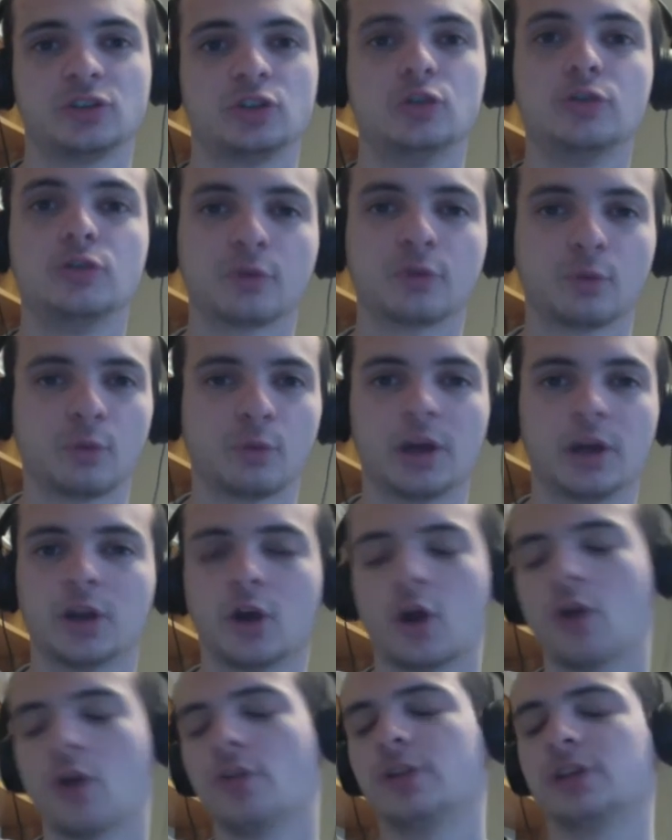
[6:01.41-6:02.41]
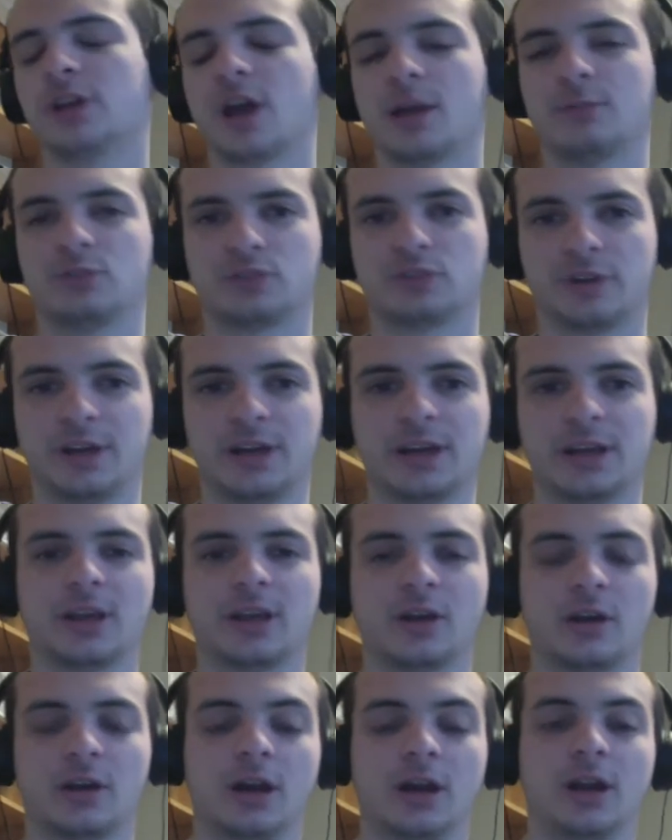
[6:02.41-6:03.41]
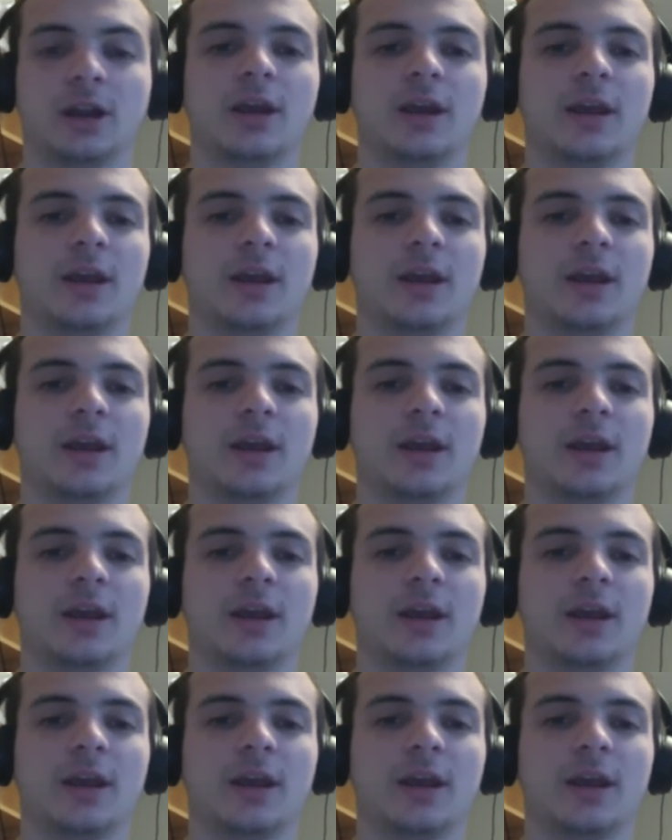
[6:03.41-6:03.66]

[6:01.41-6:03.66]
2-for-1 all the time trading card.